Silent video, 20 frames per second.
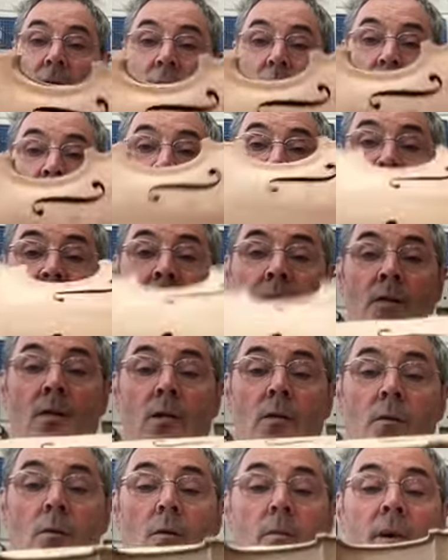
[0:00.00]
we'll see.
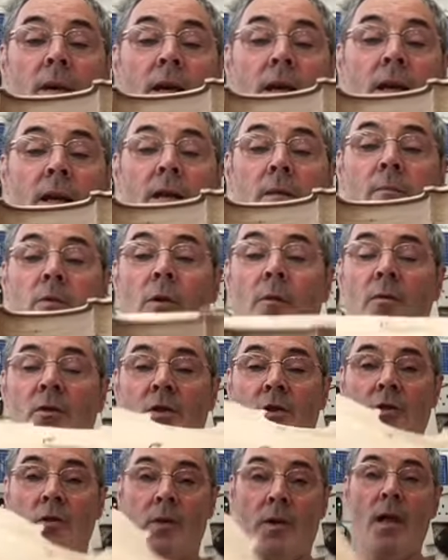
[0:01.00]
So I won't make any
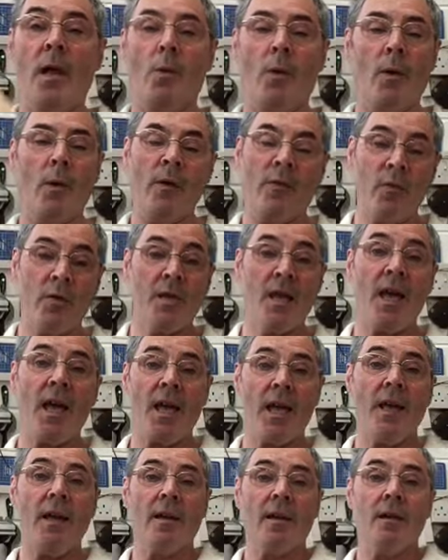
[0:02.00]
promises. So, well, if we
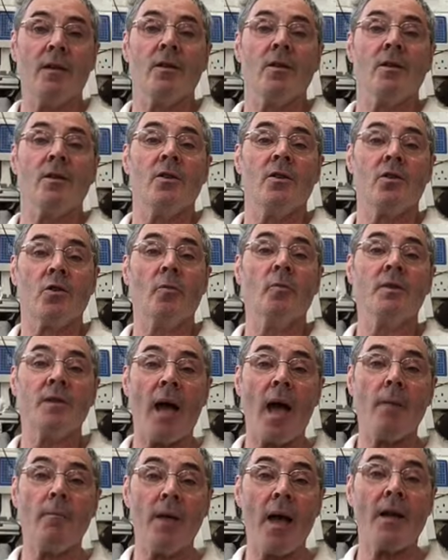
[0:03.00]
say
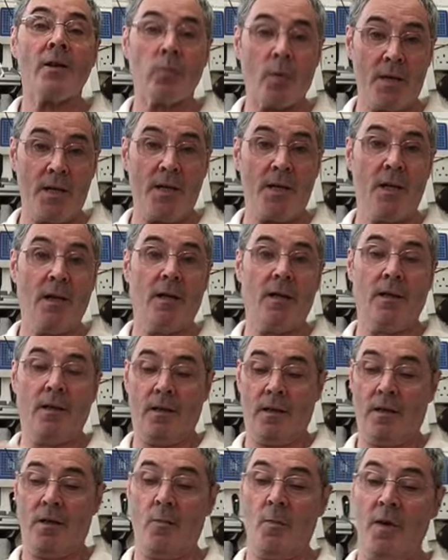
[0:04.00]
sometime next week,
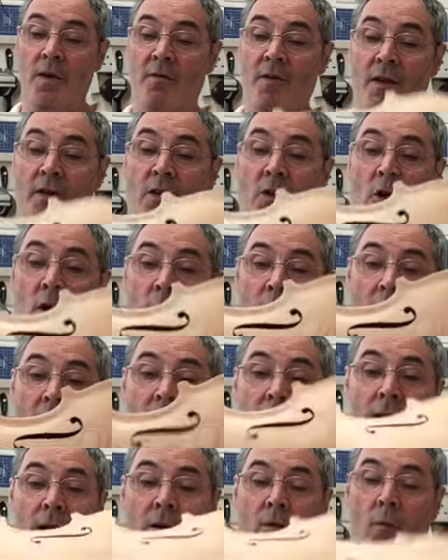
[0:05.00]
there'll be a video
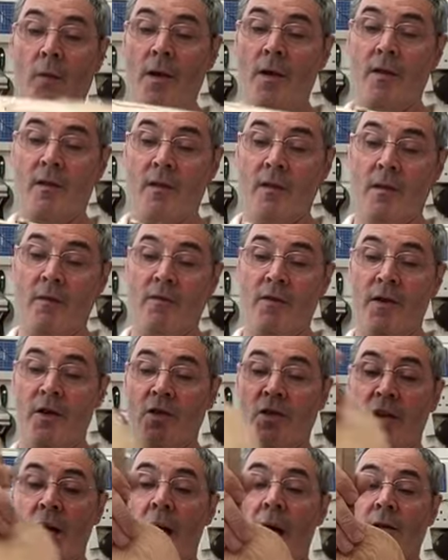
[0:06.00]
appearing with the
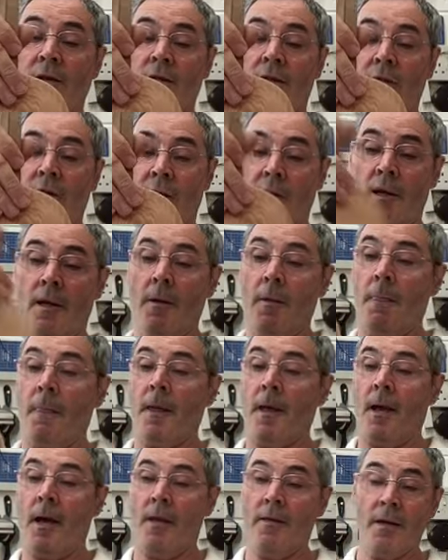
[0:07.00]
finished article,
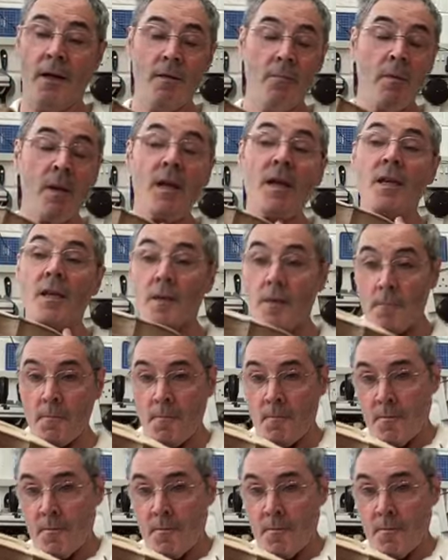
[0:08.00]
and then me